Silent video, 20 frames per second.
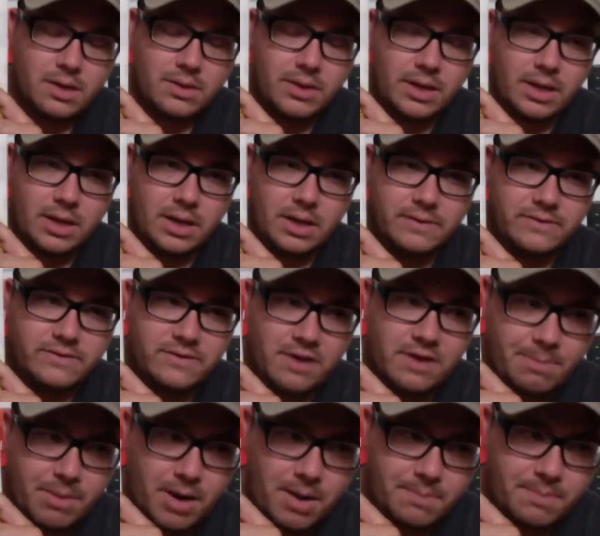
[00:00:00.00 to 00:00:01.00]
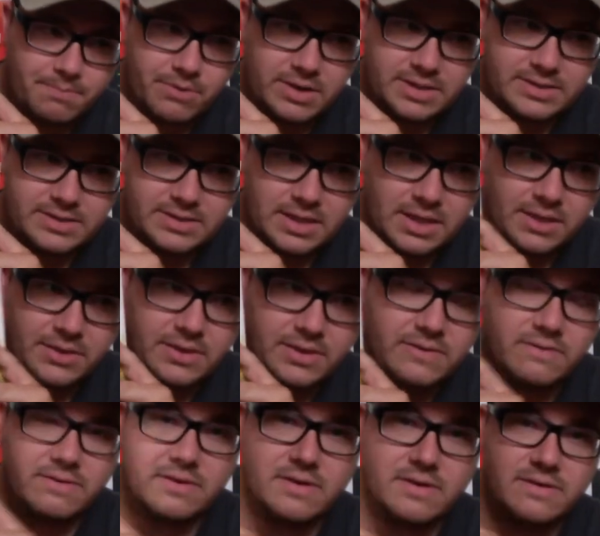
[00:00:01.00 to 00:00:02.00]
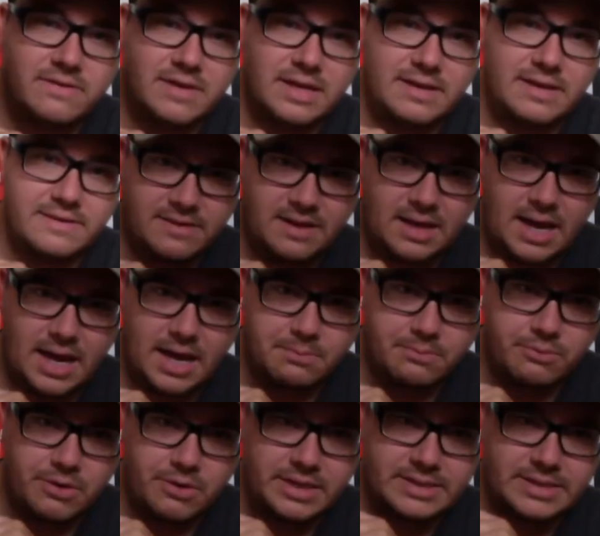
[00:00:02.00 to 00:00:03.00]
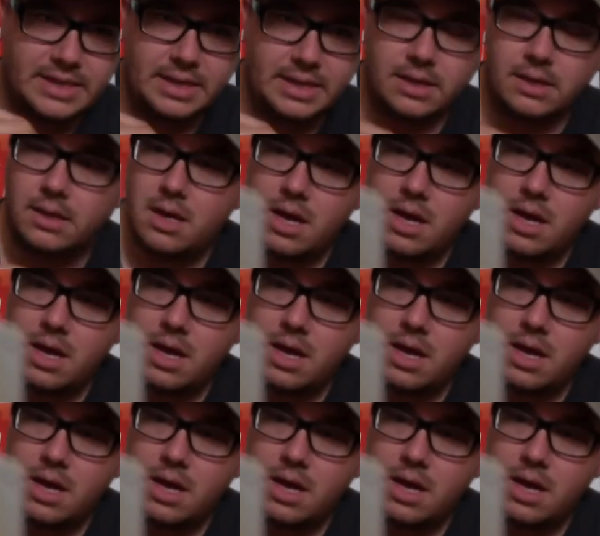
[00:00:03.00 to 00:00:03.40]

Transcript: the Sub Pop pressing, and this is the City Slang pressing.